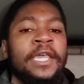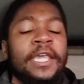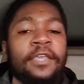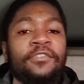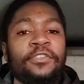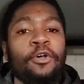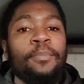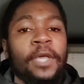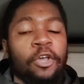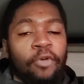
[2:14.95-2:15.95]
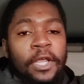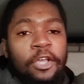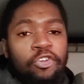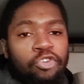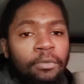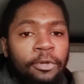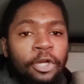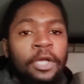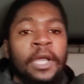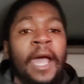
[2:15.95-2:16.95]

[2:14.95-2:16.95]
He can still be a great contributor.